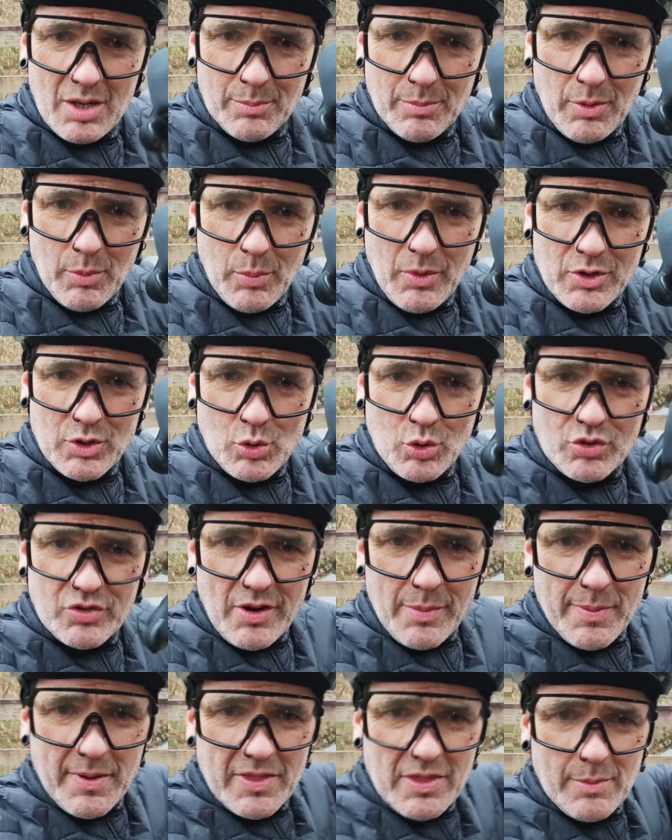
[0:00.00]
But when you're
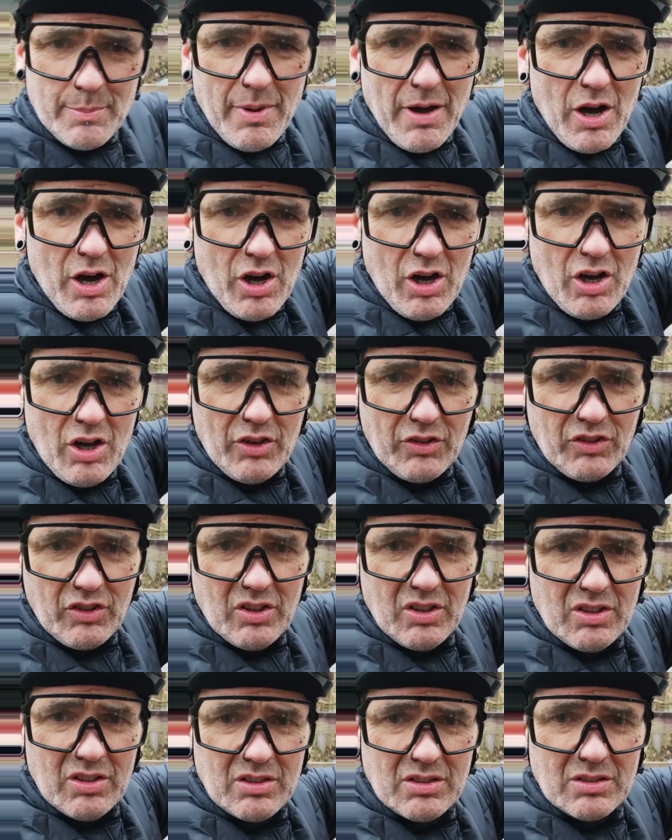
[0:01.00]
gripping the bars,
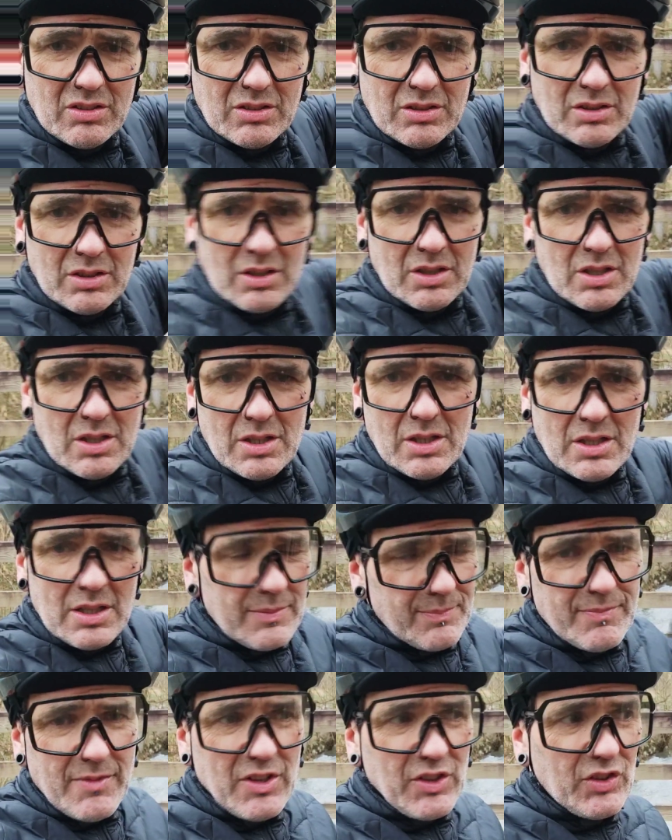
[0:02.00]

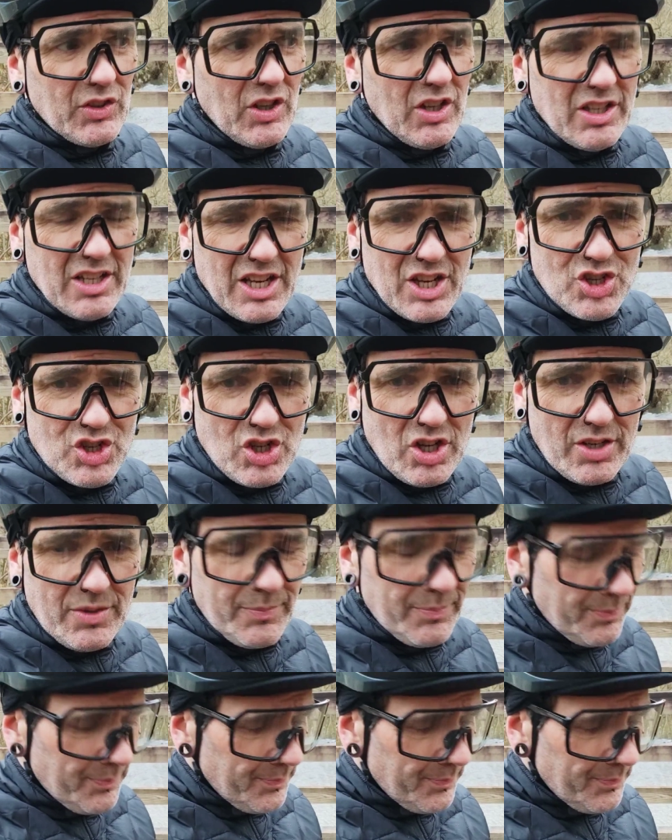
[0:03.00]
it's not an issue.